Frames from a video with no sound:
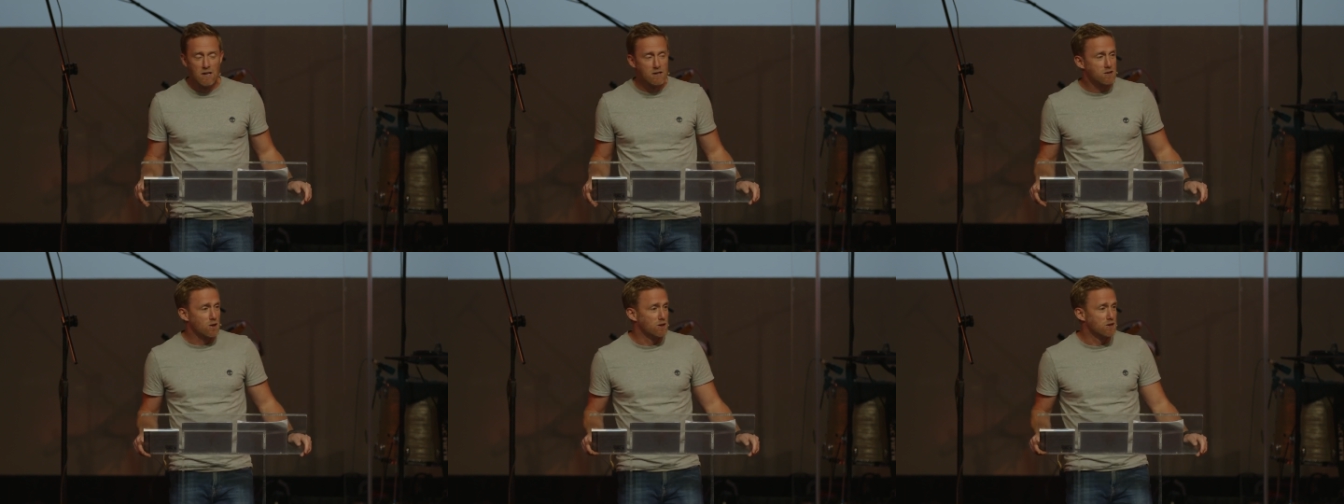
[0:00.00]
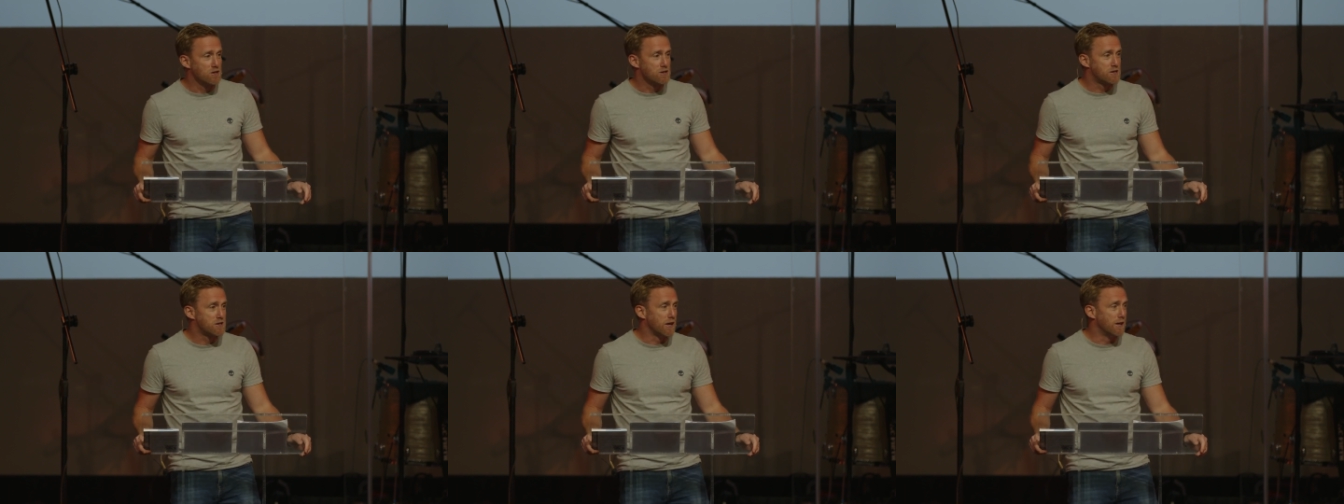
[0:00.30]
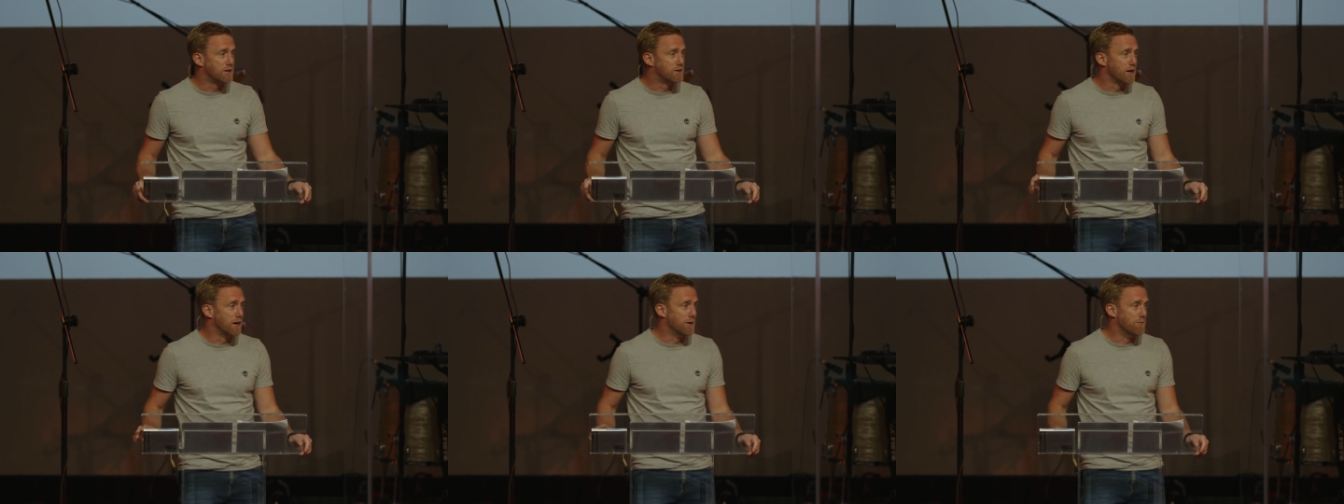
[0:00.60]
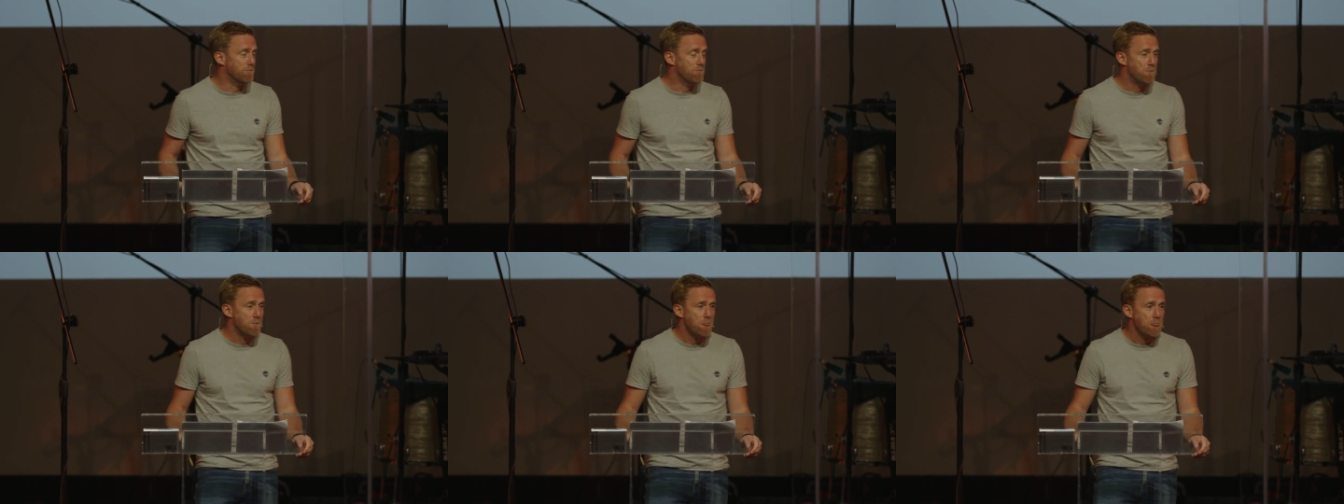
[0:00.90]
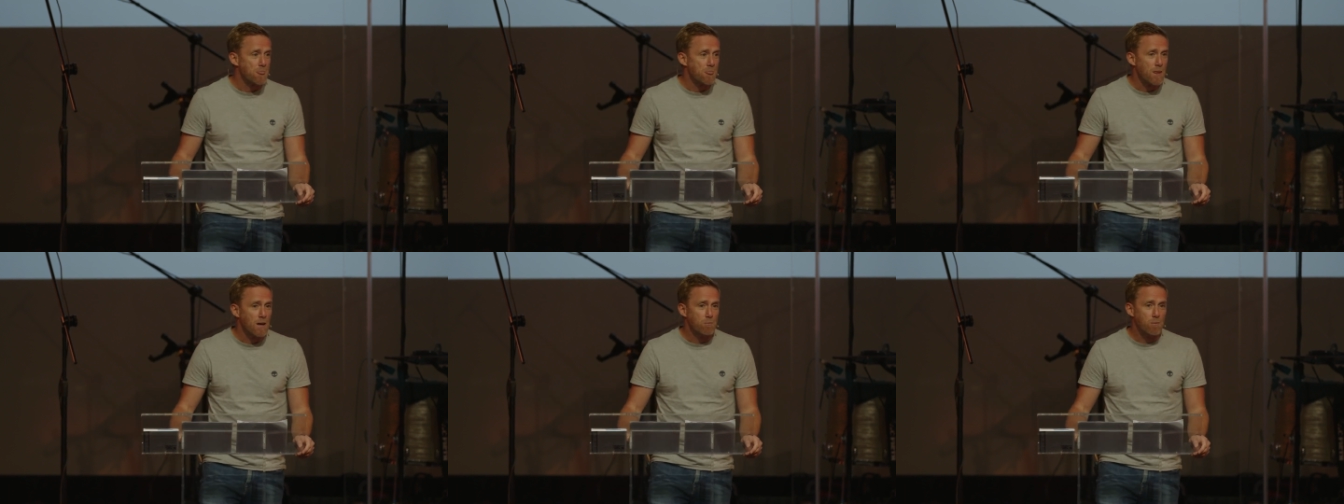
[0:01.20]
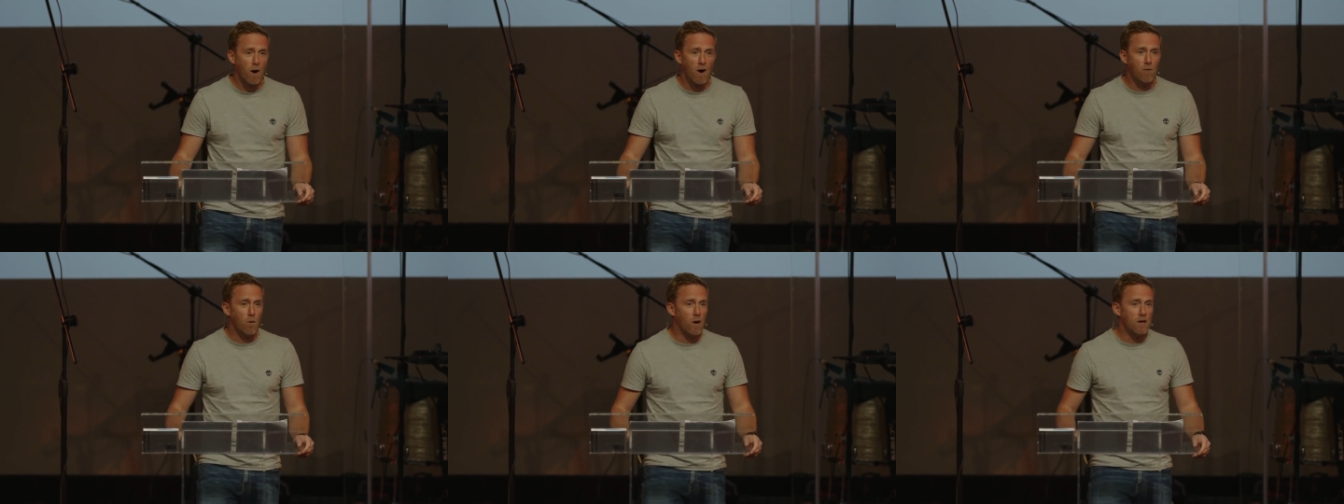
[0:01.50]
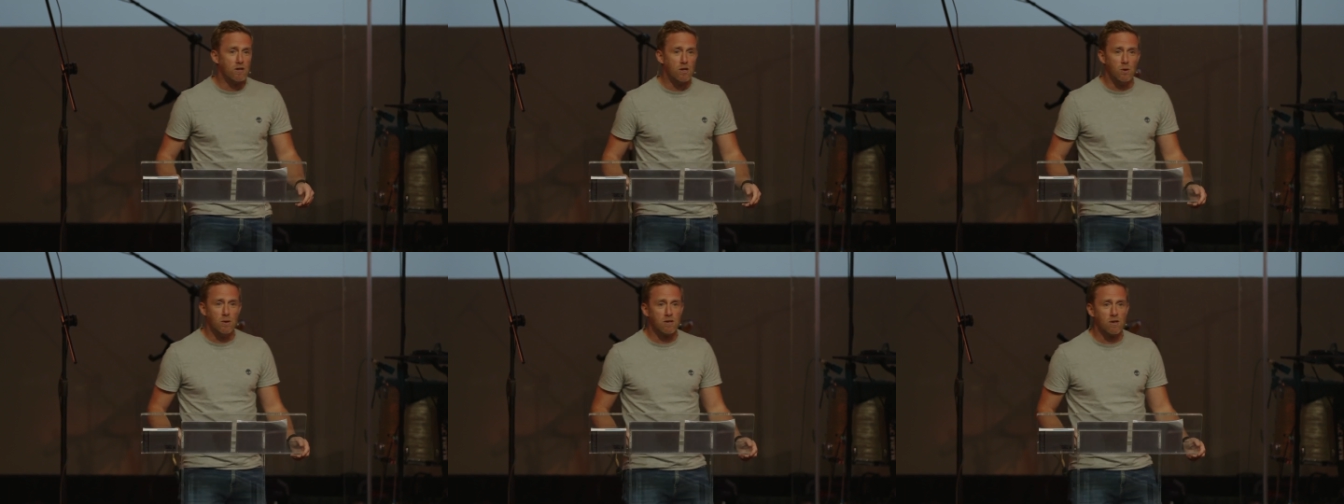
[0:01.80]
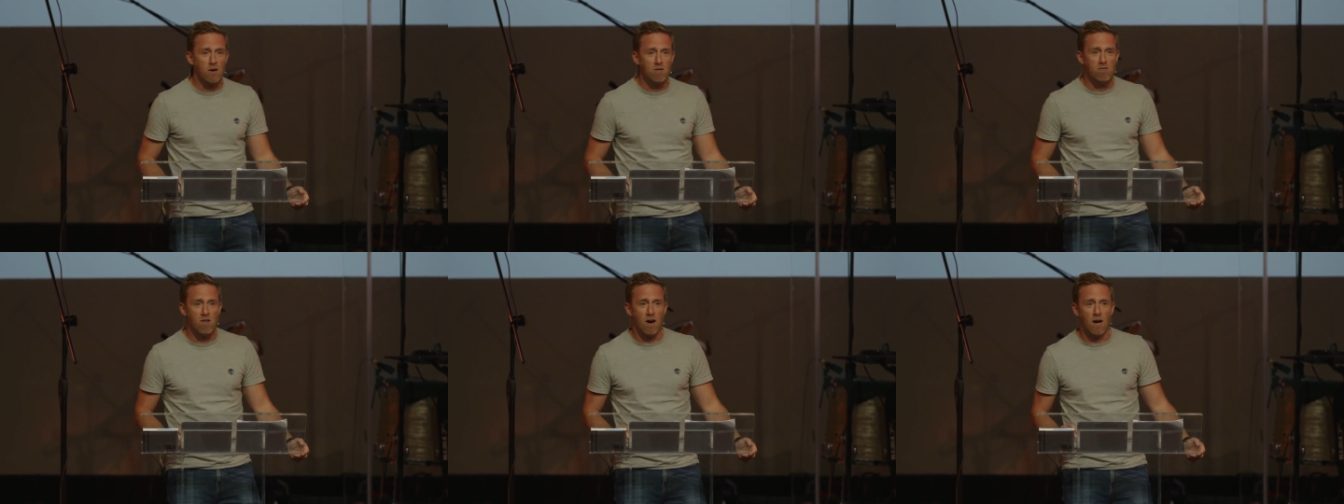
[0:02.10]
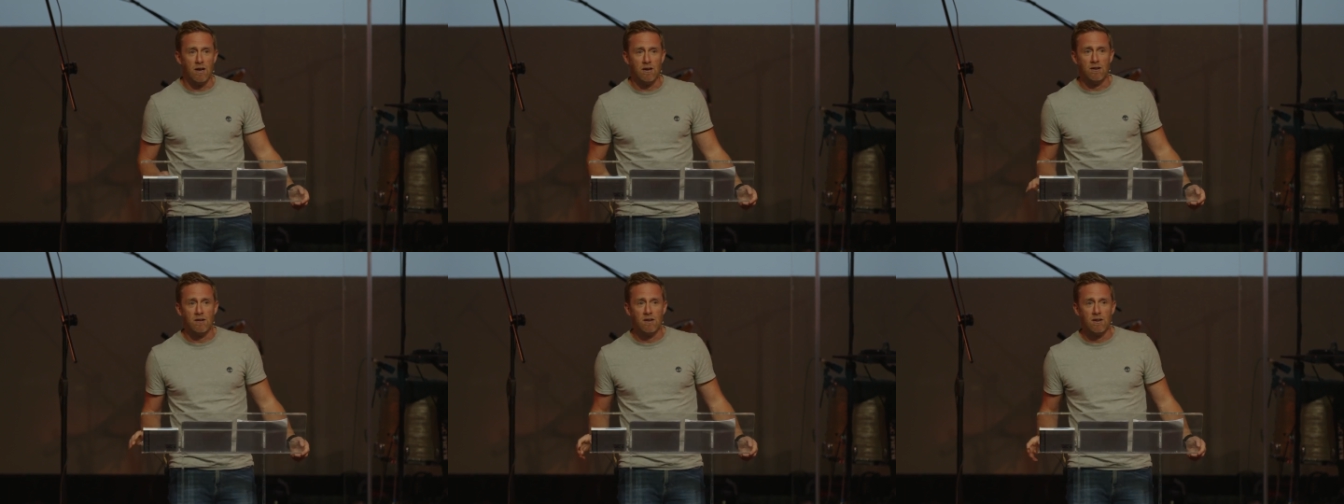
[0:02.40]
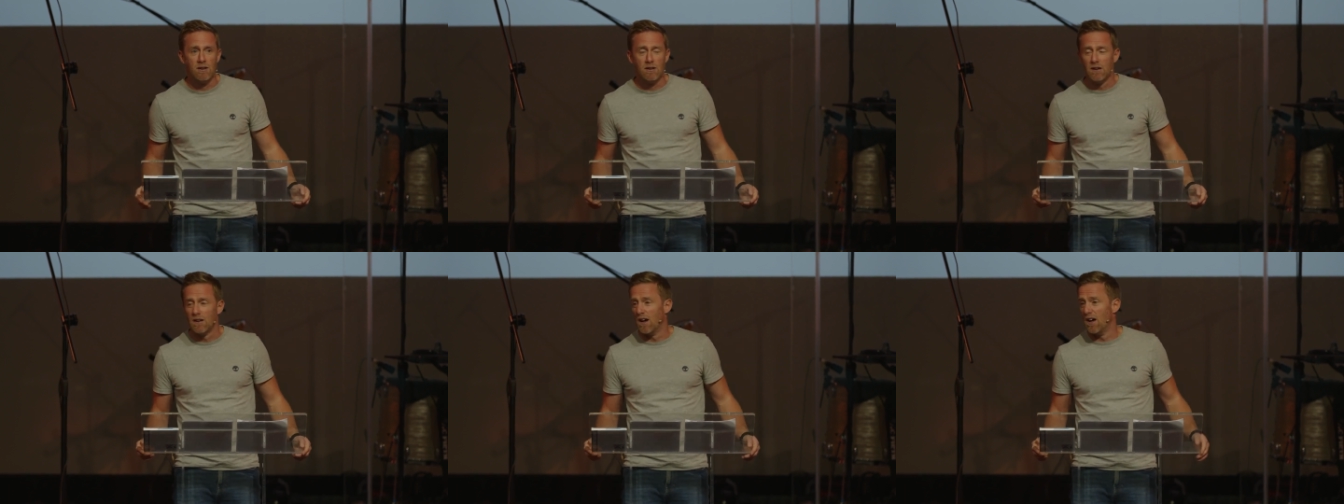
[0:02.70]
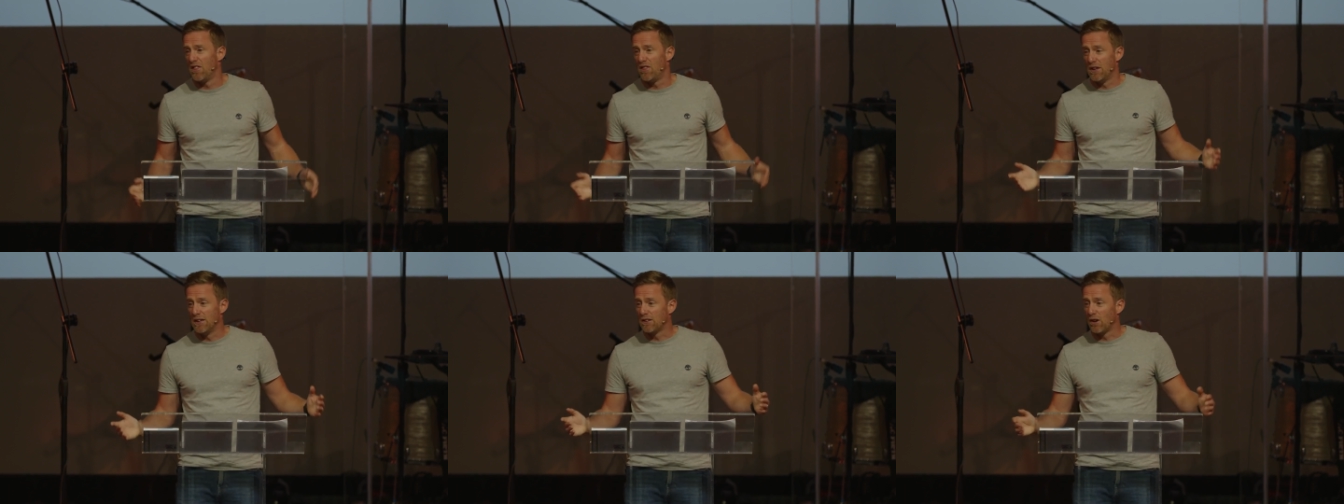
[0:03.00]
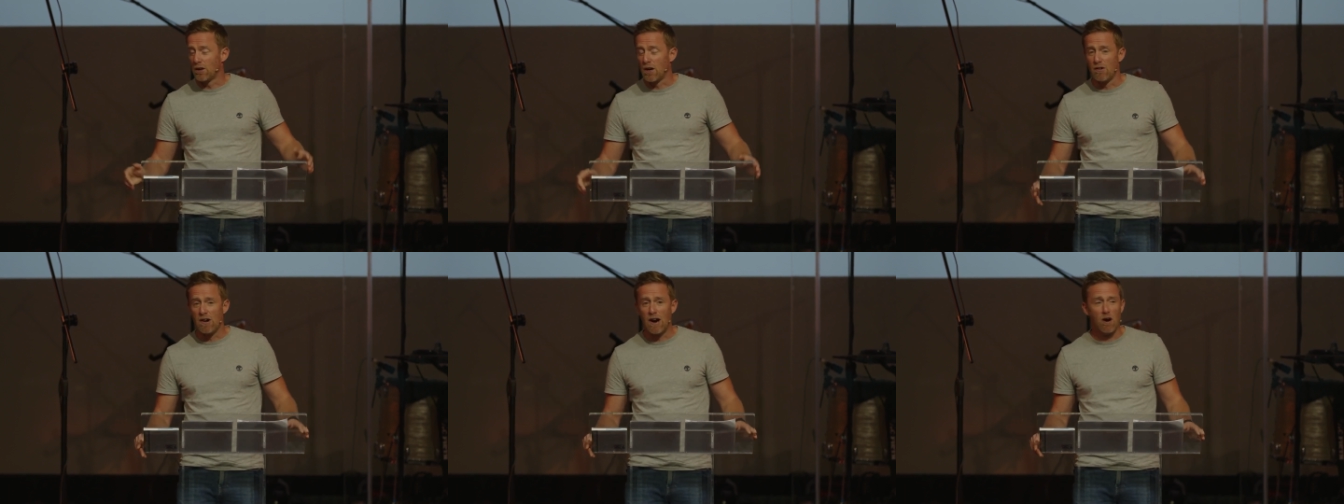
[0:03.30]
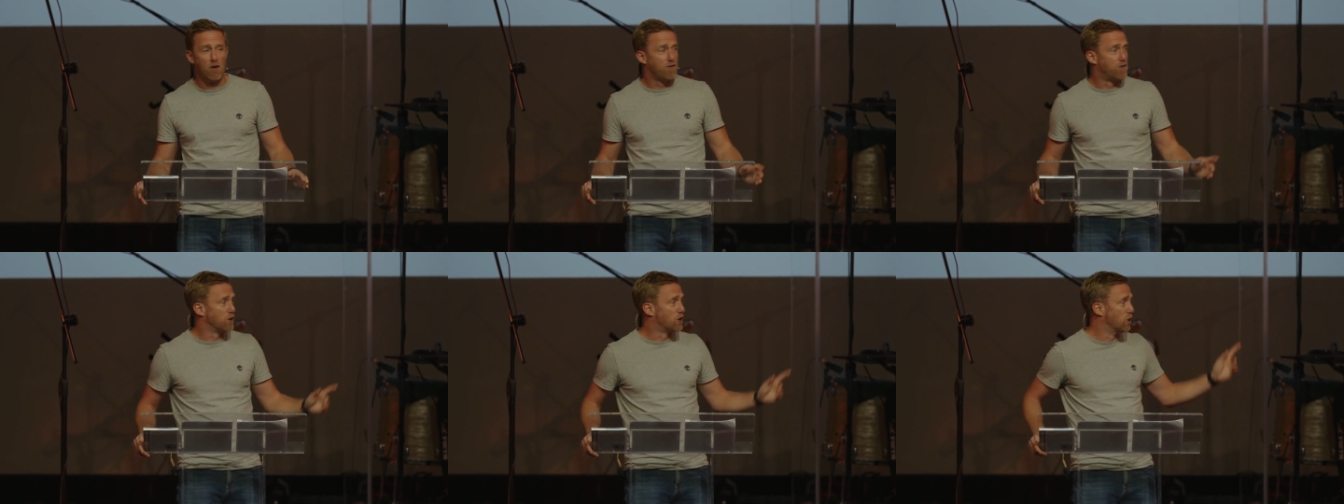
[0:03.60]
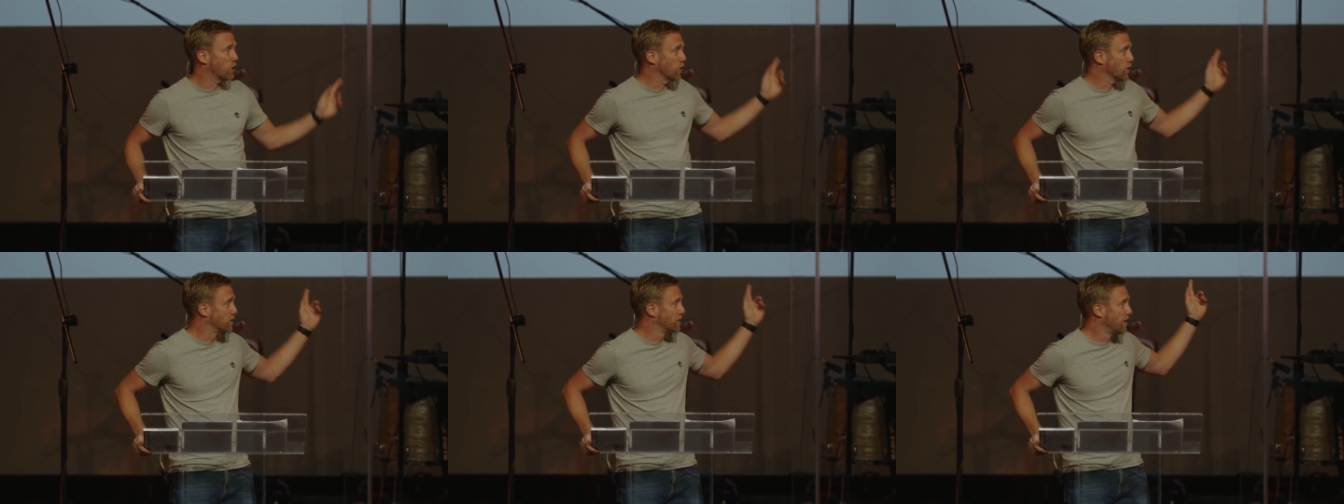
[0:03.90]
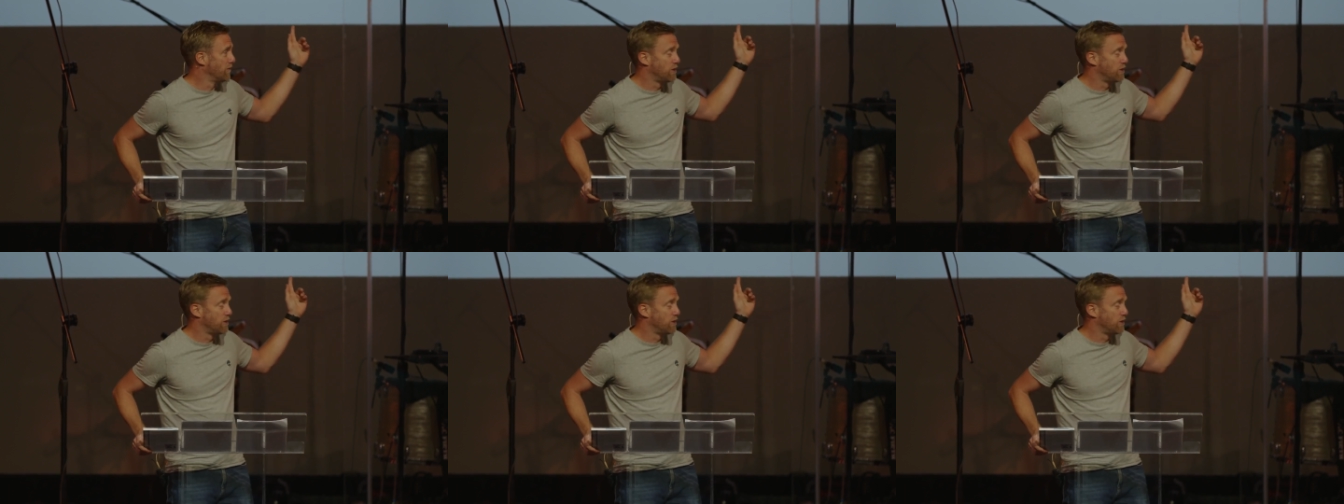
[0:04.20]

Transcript: So I just said, um, part of what I do is I run uh, things like our Alpha course.